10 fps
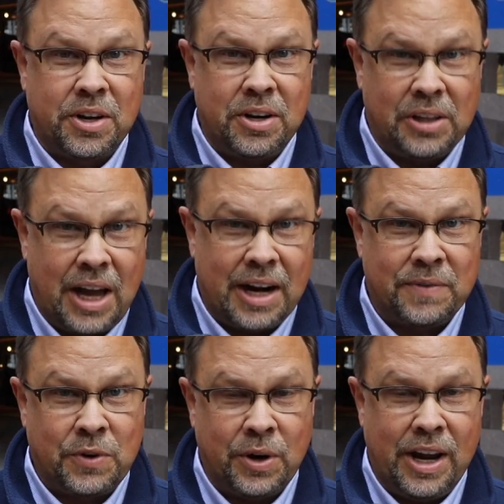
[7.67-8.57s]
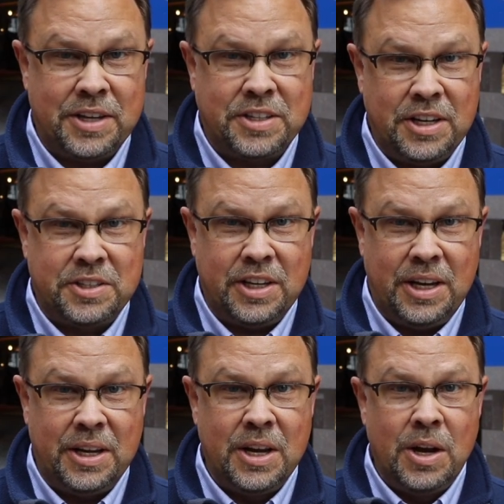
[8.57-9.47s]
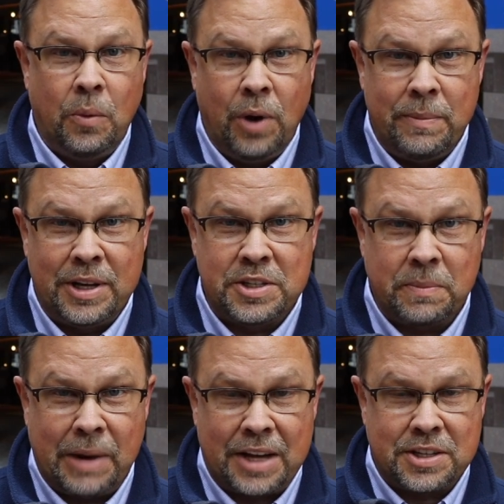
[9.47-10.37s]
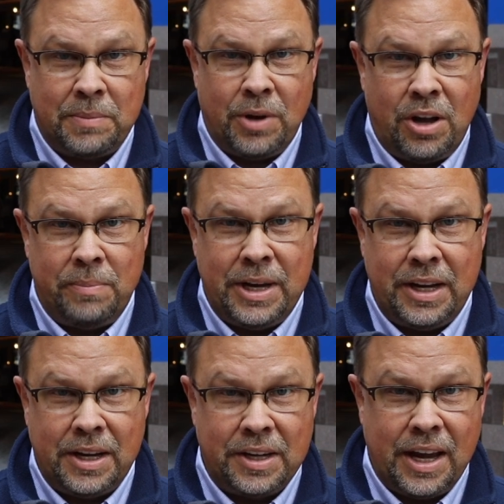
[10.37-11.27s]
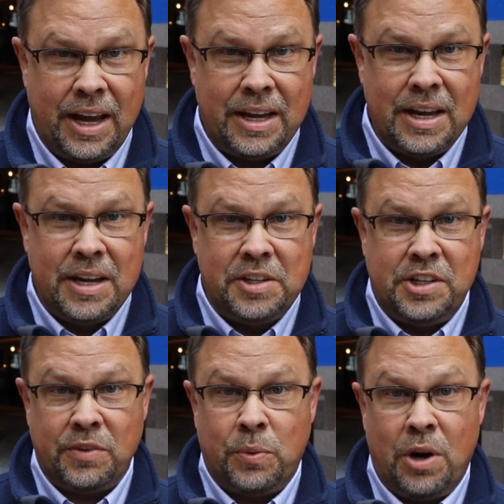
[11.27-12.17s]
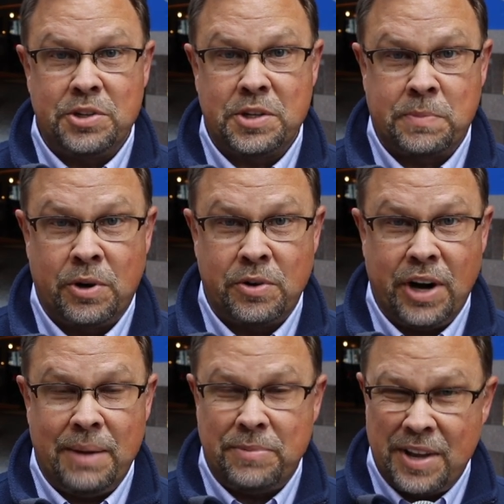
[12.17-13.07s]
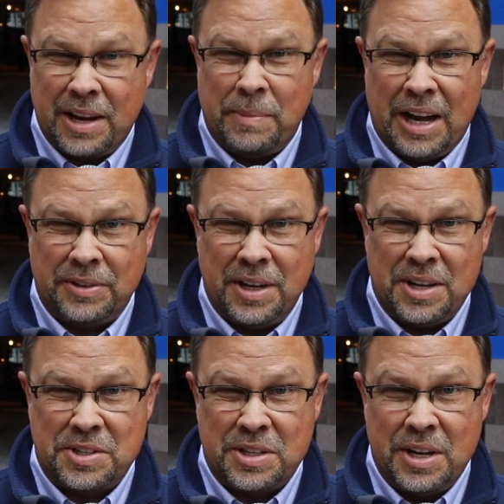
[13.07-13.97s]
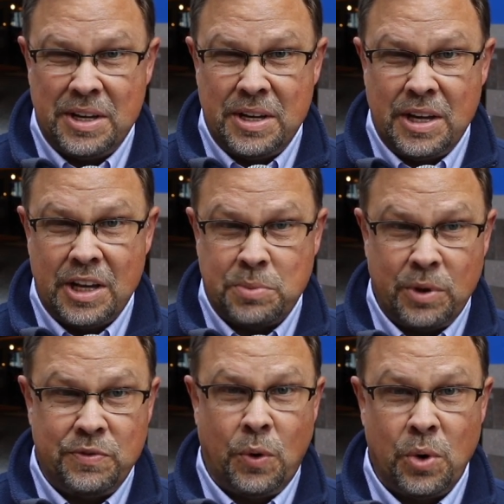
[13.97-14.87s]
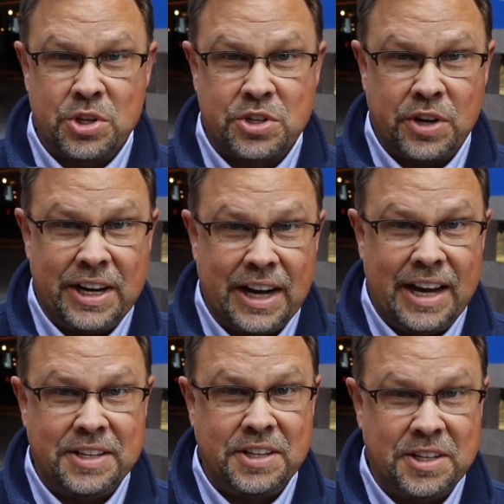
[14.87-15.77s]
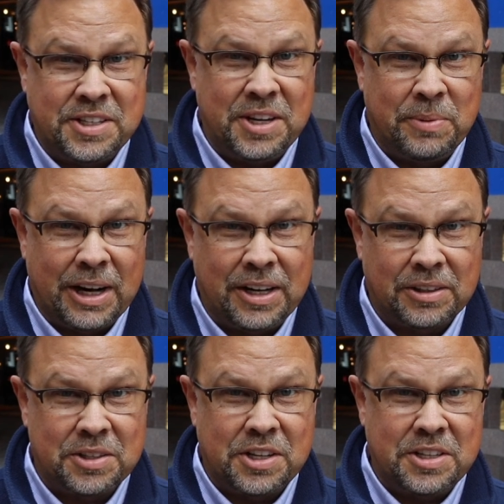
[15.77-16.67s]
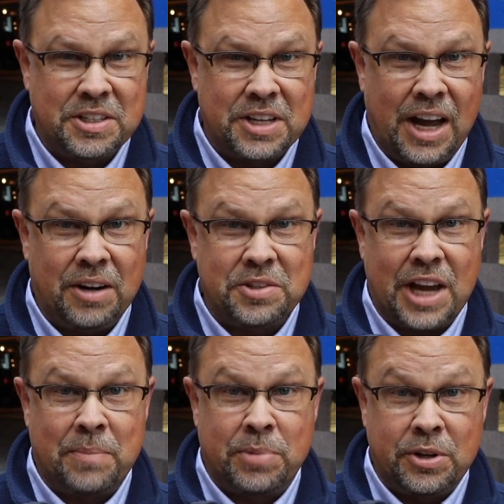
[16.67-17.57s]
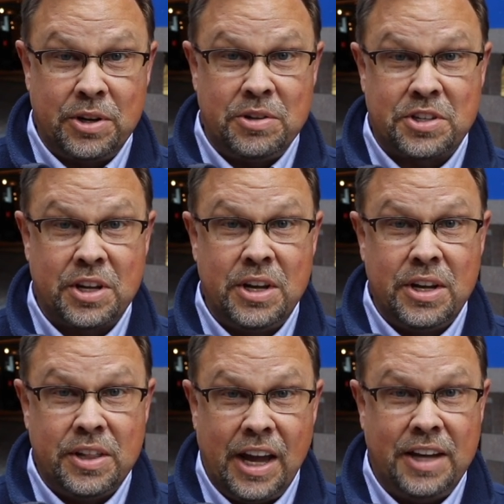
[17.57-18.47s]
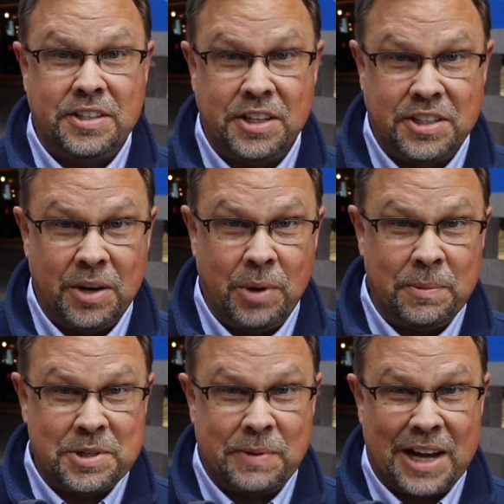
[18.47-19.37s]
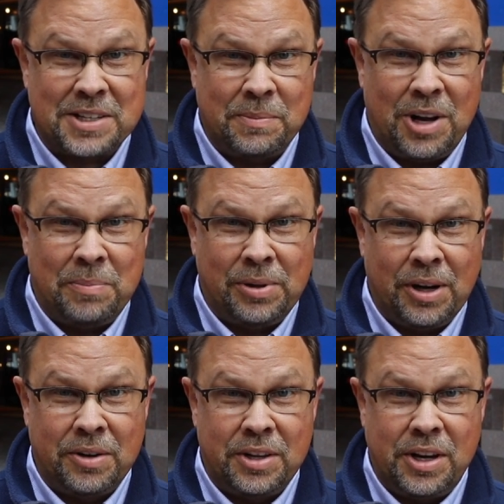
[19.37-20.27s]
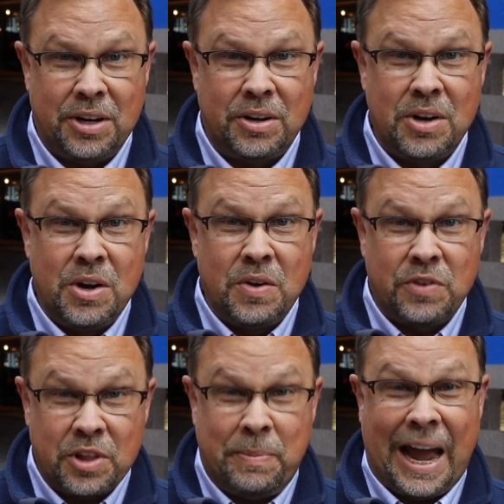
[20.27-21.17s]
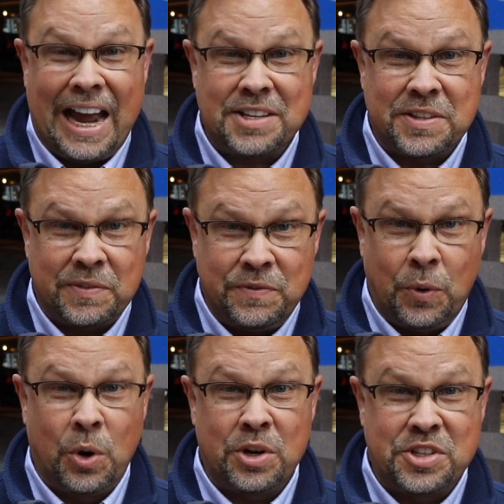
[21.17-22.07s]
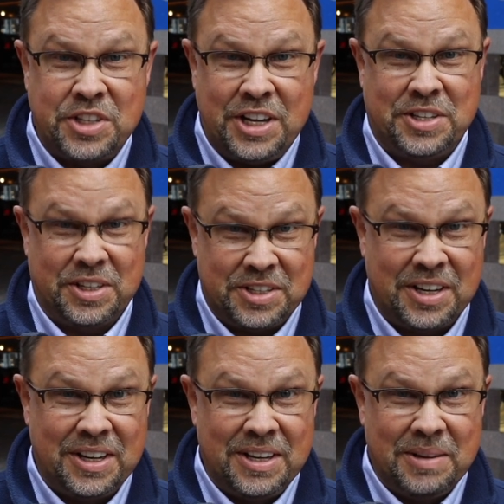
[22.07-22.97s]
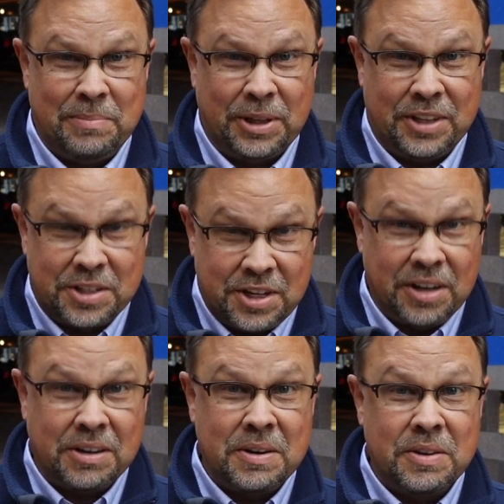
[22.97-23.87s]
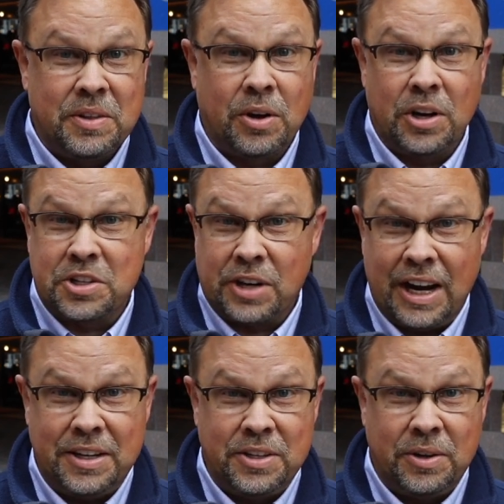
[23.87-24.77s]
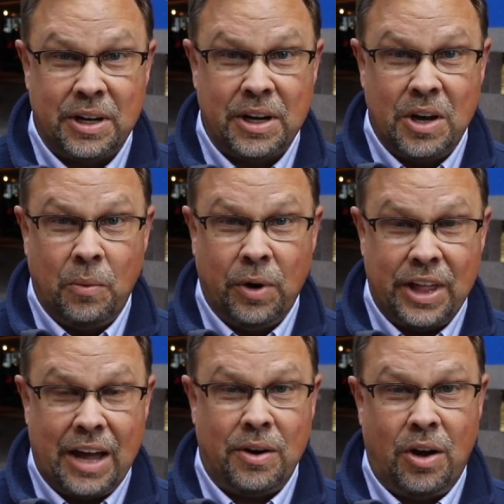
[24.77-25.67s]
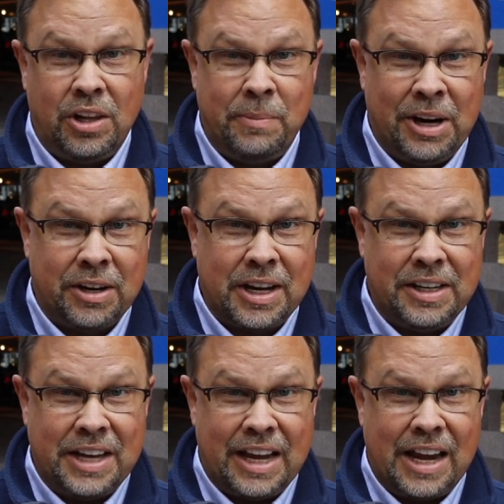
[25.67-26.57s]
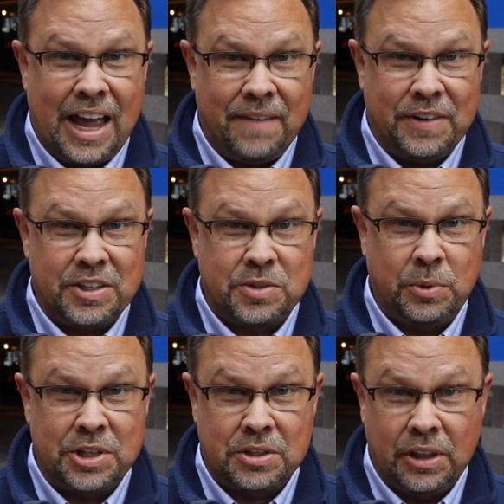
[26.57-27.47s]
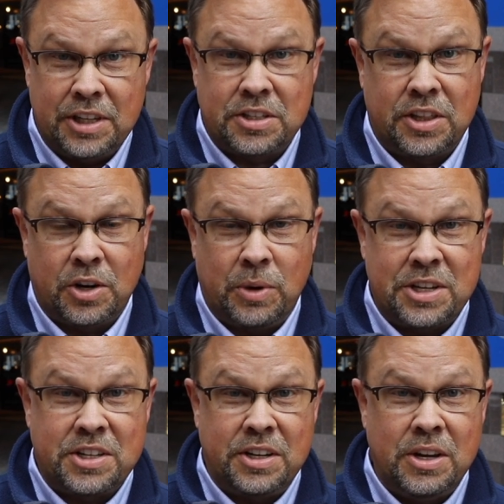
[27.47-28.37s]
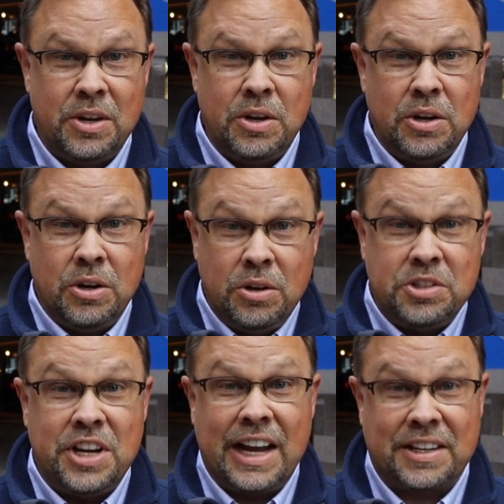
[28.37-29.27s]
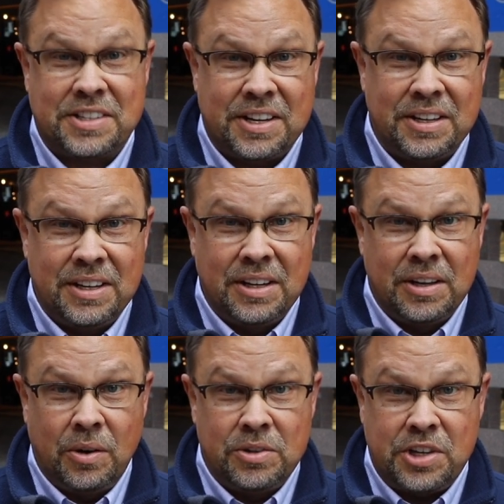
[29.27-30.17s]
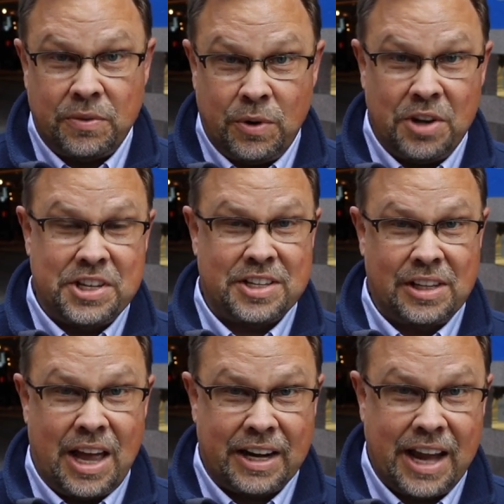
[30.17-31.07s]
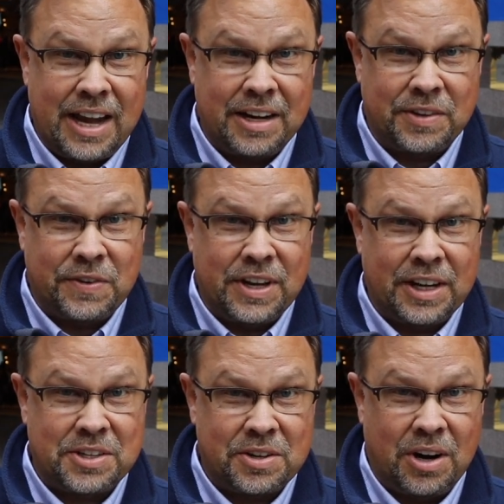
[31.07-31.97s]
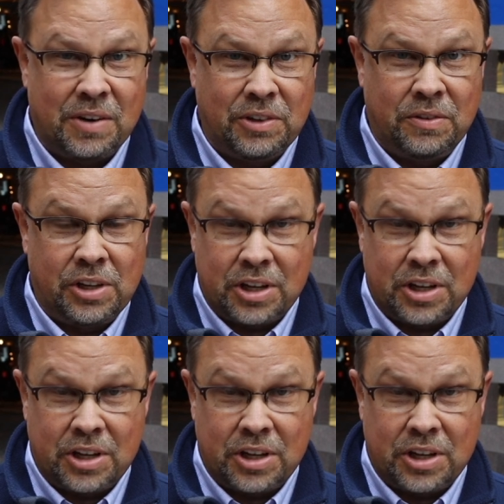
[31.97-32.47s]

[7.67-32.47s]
Carolina for ACC Women's Basketball Media Day. Jeff Walz's program, think about this, has won 4 straight ACC regular season titles and produced the ACC Women's Basketball Player of the Year for the past 4 seasons. But this year, they're going to try and do it without All-American Dana Evans, which leads to the question, who's next? Jeff Walz has a lot of candidates for the next star of Louisville.